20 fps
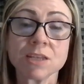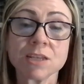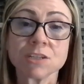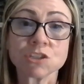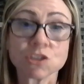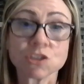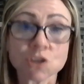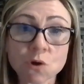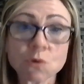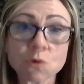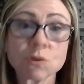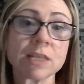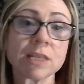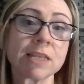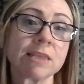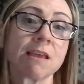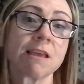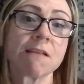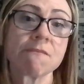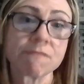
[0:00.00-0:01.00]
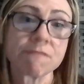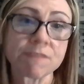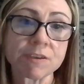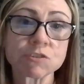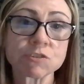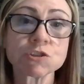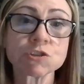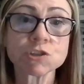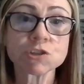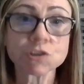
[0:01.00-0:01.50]
don't let that
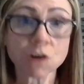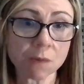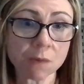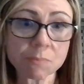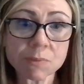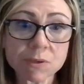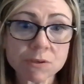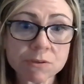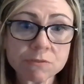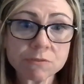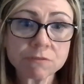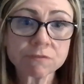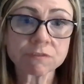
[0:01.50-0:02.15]
fear stop you